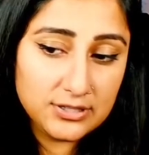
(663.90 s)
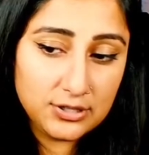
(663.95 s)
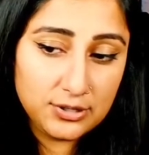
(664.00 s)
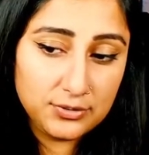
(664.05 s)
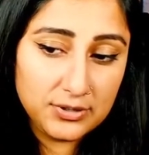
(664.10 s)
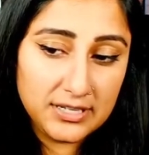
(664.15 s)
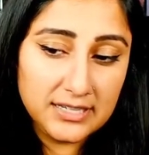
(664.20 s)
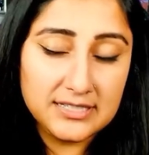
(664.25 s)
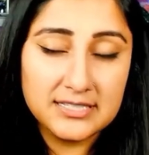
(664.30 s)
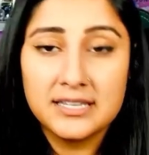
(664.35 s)

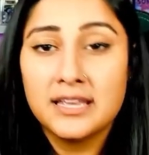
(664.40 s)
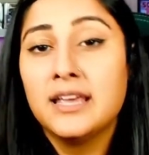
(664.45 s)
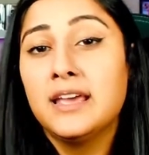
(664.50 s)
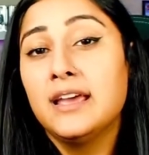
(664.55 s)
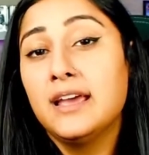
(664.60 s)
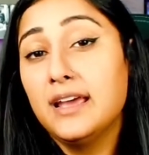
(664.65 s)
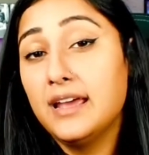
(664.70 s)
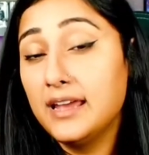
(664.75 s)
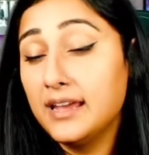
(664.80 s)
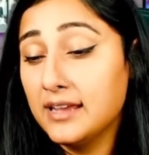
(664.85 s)
unit.
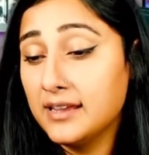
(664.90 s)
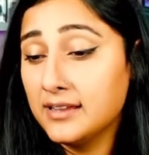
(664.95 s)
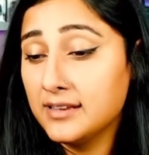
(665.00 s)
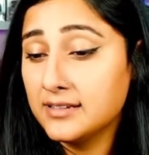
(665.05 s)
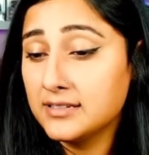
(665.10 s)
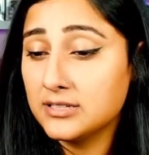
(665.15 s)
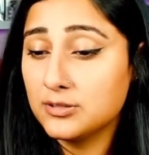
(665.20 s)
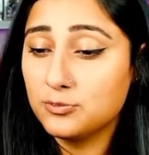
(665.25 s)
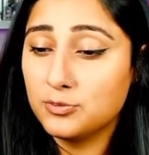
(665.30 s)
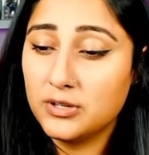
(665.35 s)

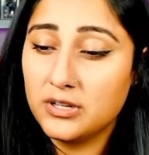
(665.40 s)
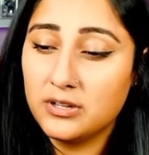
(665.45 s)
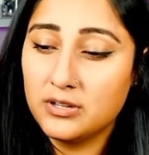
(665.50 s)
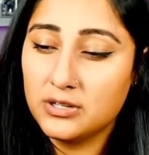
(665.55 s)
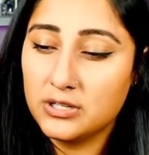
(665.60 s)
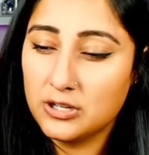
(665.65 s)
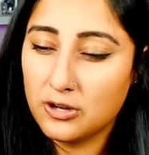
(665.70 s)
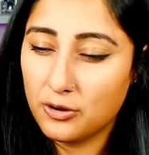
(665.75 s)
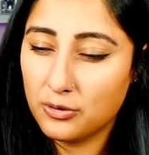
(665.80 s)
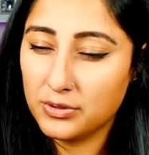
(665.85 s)
And we
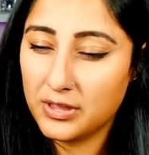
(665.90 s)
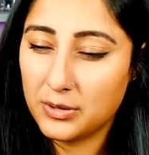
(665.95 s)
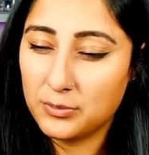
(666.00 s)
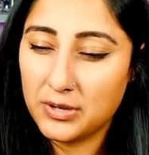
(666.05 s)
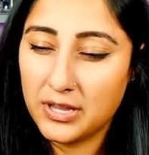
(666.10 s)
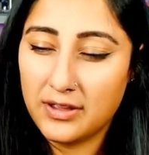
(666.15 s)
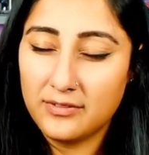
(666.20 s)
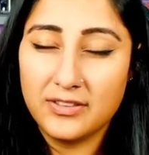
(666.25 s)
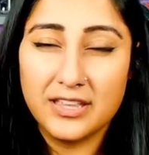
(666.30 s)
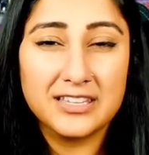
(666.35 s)
know that we
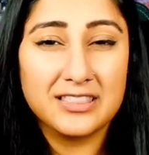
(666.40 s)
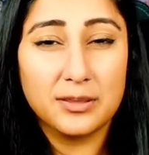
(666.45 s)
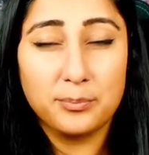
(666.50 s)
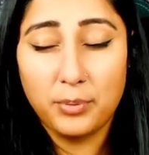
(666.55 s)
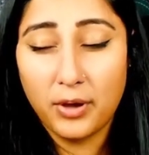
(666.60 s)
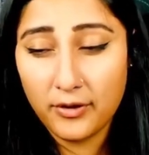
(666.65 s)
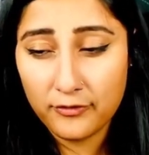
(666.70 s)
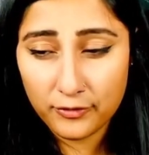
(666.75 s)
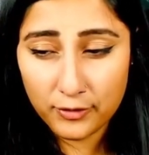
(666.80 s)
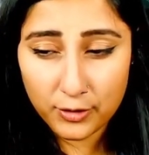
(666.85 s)
have like the
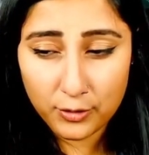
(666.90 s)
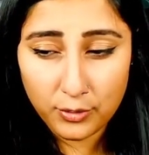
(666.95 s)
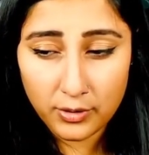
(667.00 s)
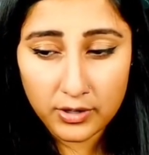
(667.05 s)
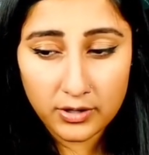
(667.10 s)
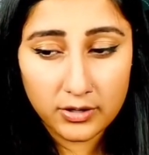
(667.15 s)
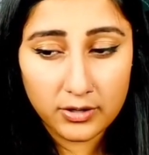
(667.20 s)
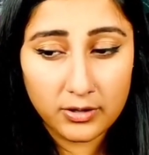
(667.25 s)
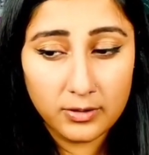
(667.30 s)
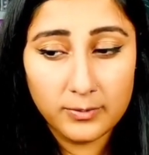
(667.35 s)
Puffer
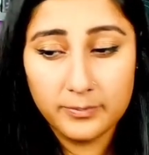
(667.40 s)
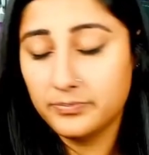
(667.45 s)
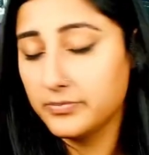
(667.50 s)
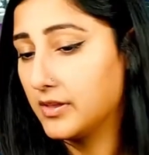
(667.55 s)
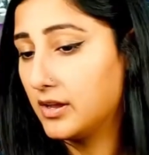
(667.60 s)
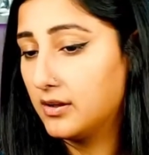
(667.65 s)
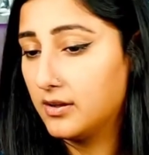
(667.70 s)
Quill.